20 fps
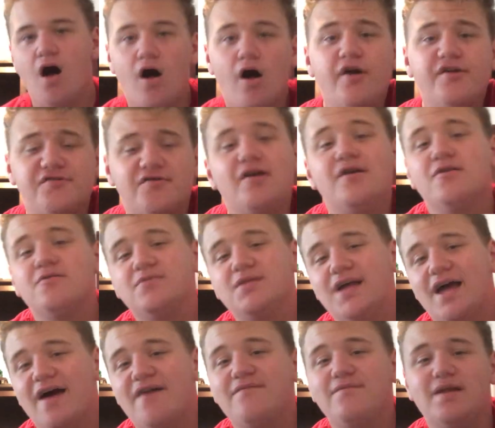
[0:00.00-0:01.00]
Also, I didn't
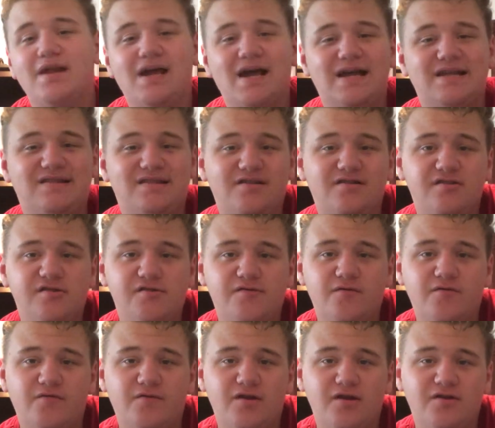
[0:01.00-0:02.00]
really have many ideas
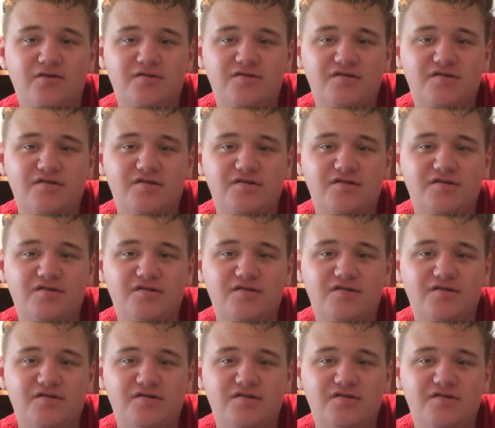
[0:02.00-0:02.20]
for videos